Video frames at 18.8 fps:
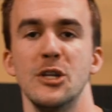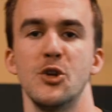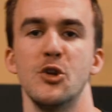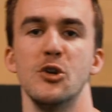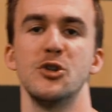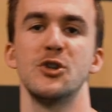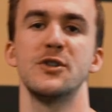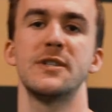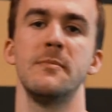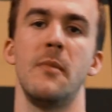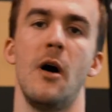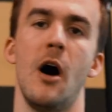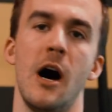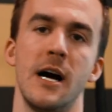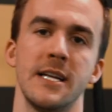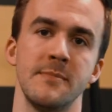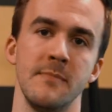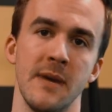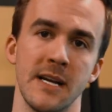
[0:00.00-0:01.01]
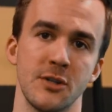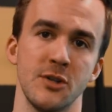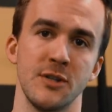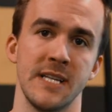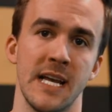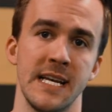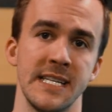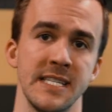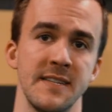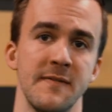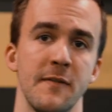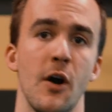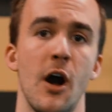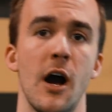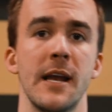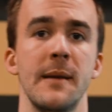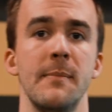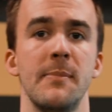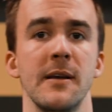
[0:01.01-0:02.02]
so those are some awesome exercises for
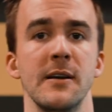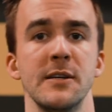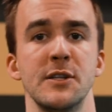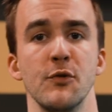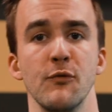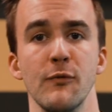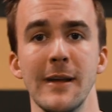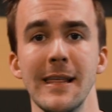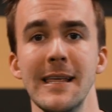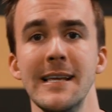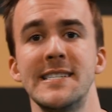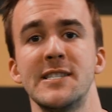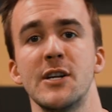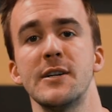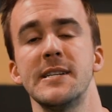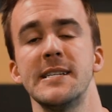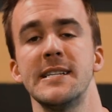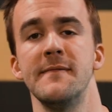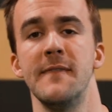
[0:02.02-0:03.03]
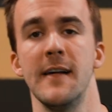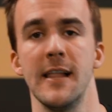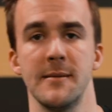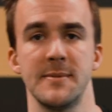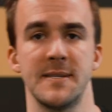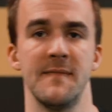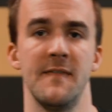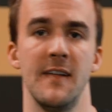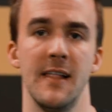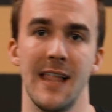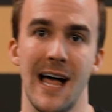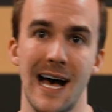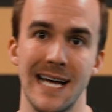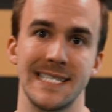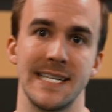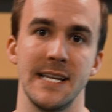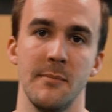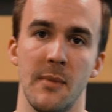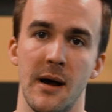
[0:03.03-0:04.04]
hockey players to really start to develop some
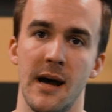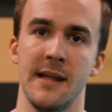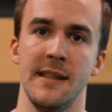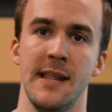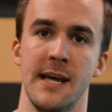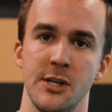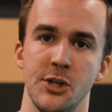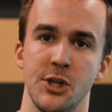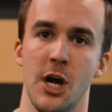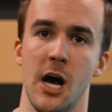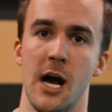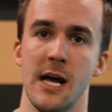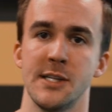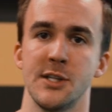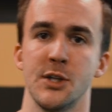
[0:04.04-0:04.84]
velocity behind that shot.